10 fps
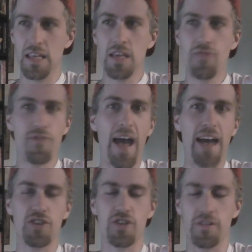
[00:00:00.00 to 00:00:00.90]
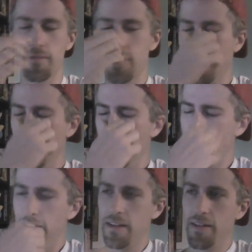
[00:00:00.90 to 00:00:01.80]
E-Fashion,
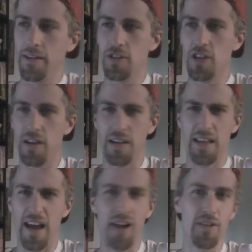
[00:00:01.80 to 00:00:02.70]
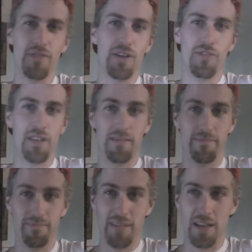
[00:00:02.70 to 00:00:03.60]
like a channel like that. I don't even know if
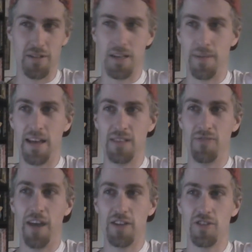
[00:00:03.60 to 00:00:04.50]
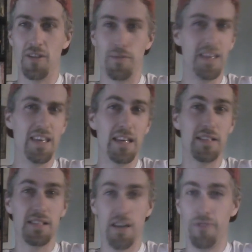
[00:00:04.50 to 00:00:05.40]
E-Entertainment has a fashion channel, but E
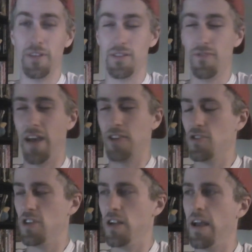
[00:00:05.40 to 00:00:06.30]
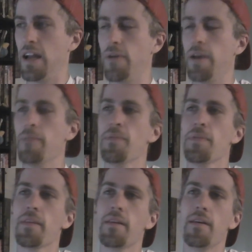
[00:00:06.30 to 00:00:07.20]
itself is a fashion channel. Anyway,
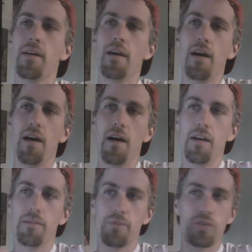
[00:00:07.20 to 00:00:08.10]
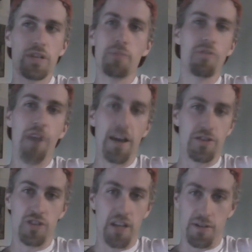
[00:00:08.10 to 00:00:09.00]
there's a number of
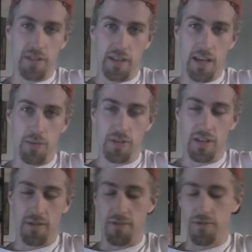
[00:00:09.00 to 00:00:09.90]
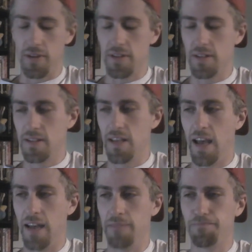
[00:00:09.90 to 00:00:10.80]
fashion channels on cable TV, for instance,
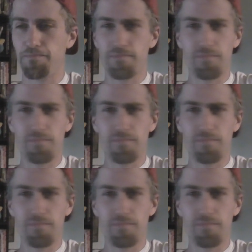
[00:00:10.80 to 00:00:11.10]
and